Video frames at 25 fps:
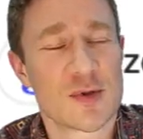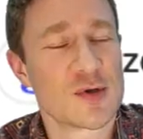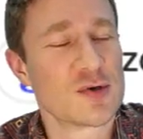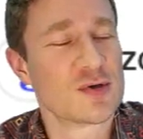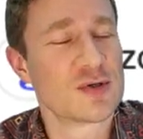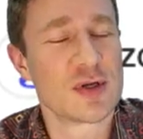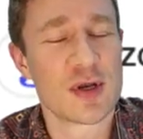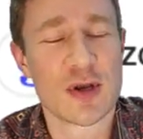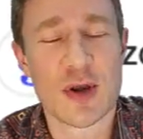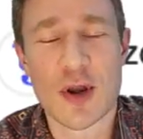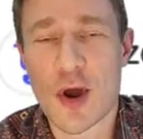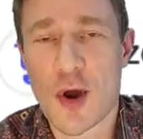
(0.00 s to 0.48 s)

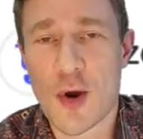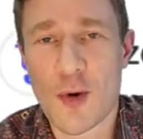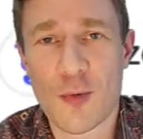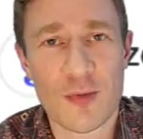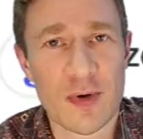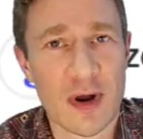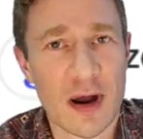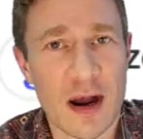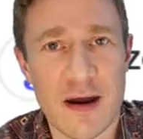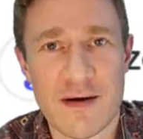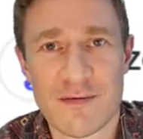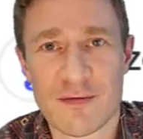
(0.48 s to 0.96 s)
There's no
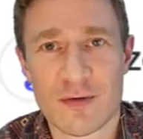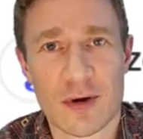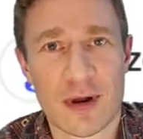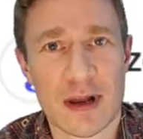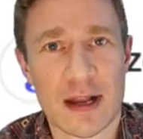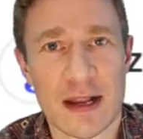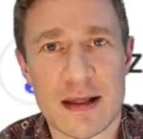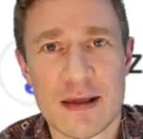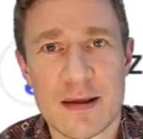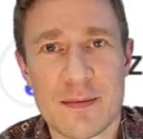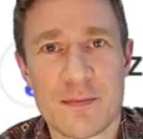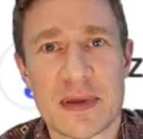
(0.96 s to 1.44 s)

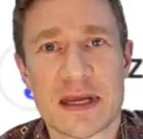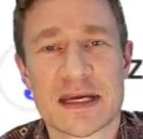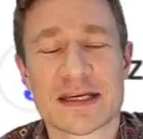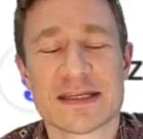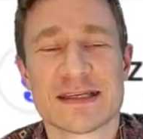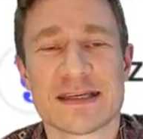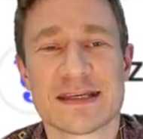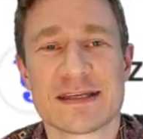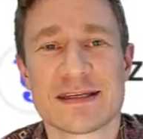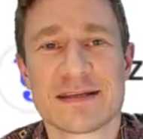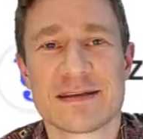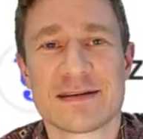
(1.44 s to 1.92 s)
recovery
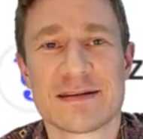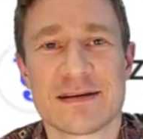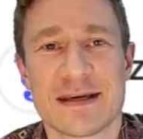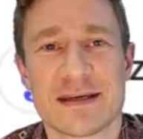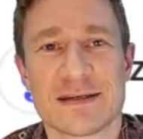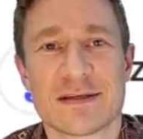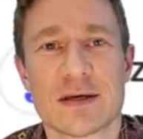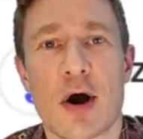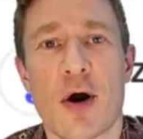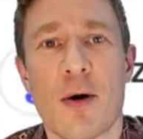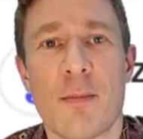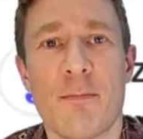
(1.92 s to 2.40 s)
because it's
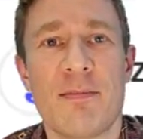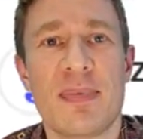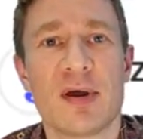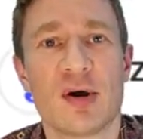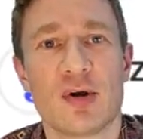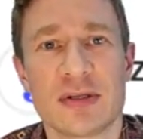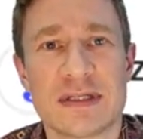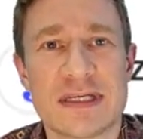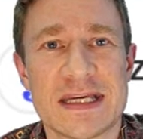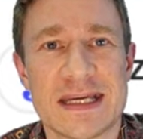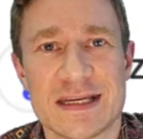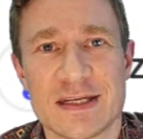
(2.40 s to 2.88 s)
it's all
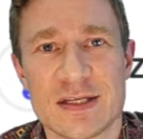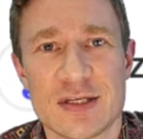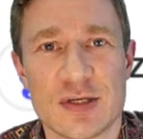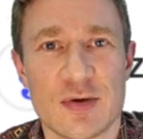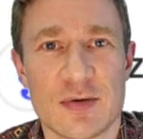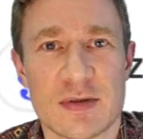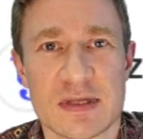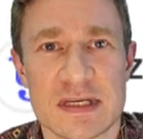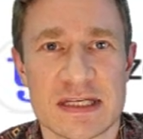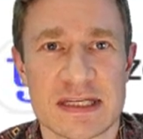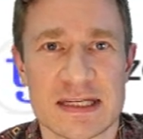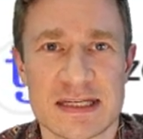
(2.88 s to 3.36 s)
built
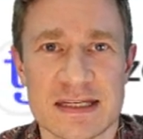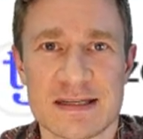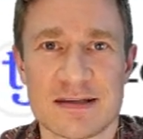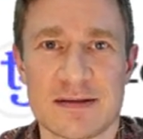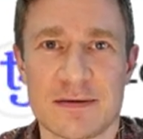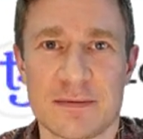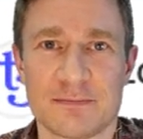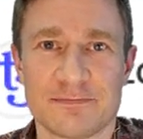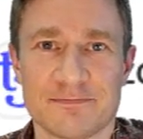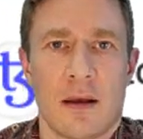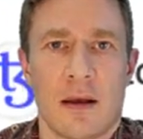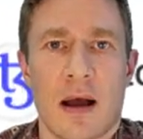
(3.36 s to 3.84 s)
into the
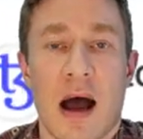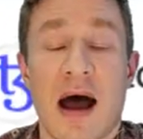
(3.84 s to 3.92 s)
system.